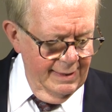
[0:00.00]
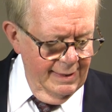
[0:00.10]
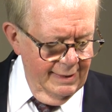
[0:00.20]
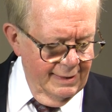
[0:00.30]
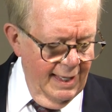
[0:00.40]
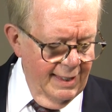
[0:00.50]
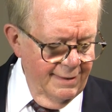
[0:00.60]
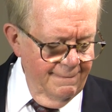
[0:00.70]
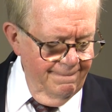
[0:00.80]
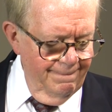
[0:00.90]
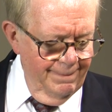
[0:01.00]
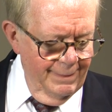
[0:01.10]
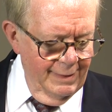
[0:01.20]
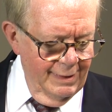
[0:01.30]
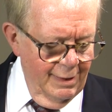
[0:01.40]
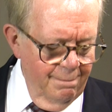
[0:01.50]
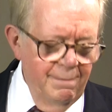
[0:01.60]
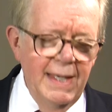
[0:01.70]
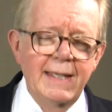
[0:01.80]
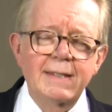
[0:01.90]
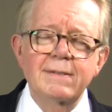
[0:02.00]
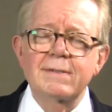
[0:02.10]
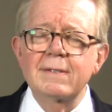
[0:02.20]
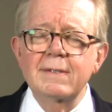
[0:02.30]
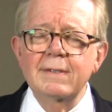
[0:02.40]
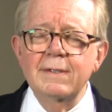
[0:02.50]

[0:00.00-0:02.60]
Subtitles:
And then the means